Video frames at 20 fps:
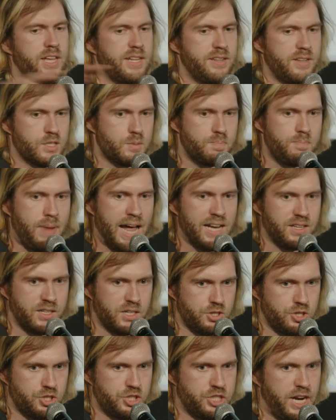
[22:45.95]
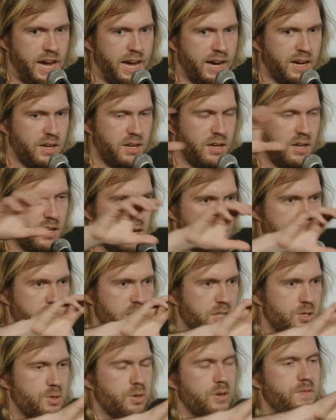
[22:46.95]
then this balance check
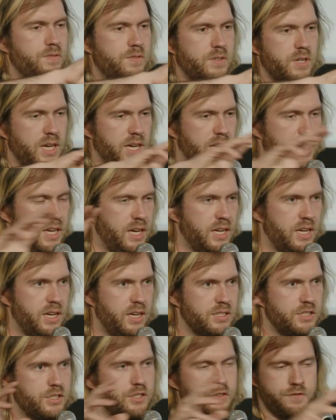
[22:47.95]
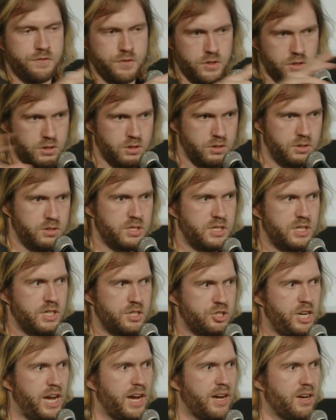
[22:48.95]
sort of uh, uh, defers the
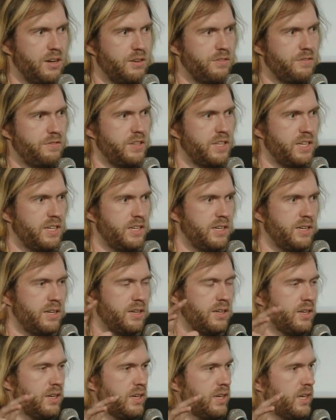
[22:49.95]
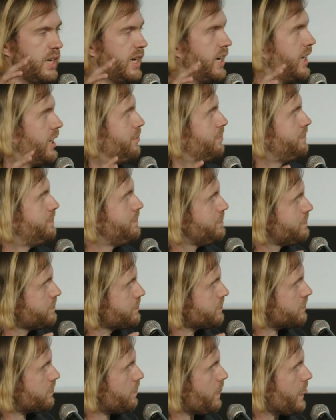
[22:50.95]
check of the um,
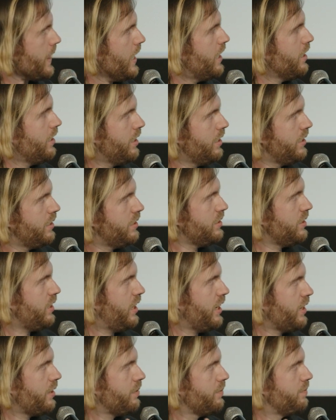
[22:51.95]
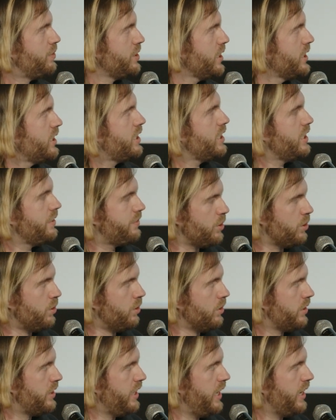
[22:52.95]
uh, like validity of the
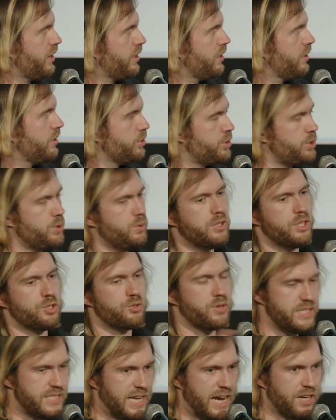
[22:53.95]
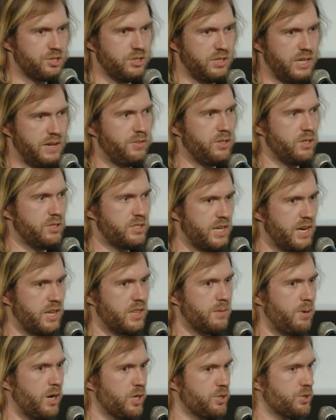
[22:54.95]
whole thing to the transaction level instead of
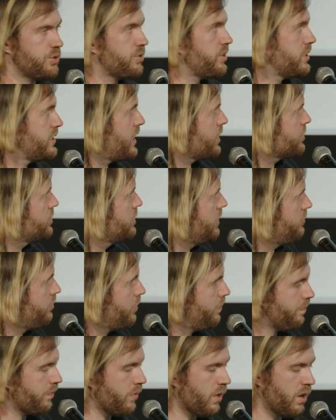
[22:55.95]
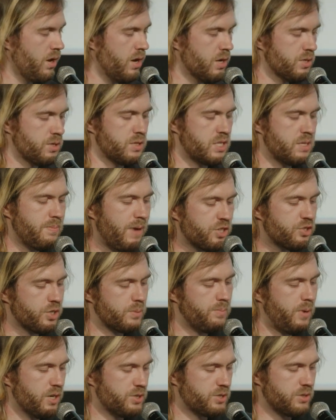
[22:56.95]
the partial transaction level. So
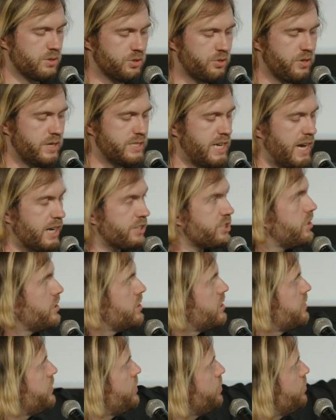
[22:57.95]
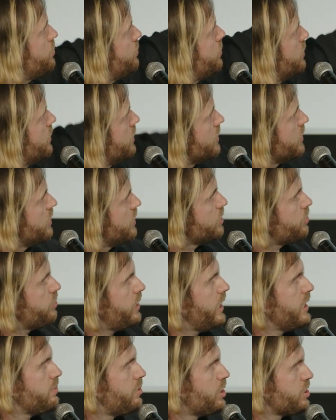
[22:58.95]
symmetric partial transactions, if you
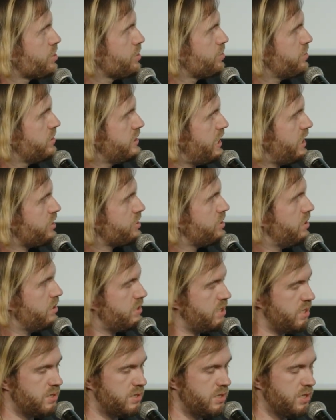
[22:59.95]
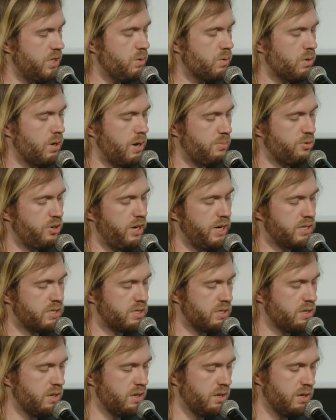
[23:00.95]
create a partial transaction that says that you
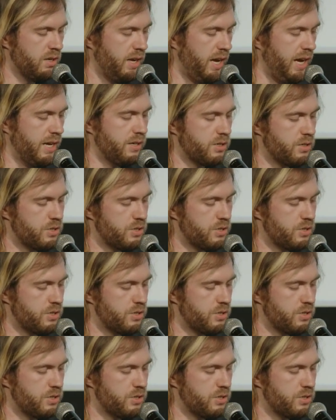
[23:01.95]
cooperate and